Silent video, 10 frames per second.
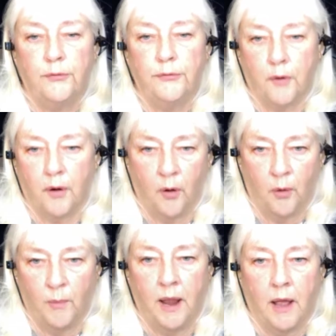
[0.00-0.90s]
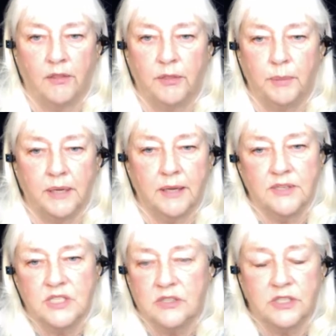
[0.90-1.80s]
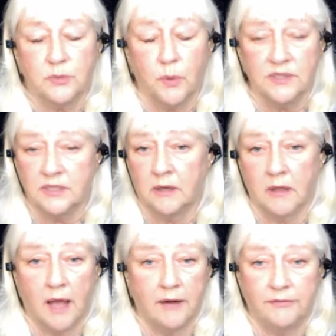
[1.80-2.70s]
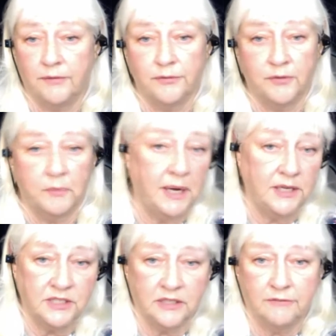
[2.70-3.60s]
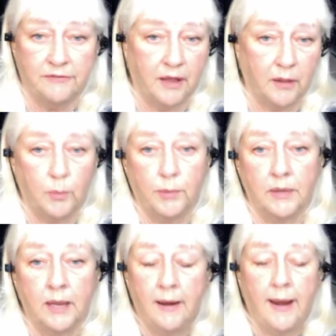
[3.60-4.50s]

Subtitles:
for home health, because there just wasn't a lot of information available.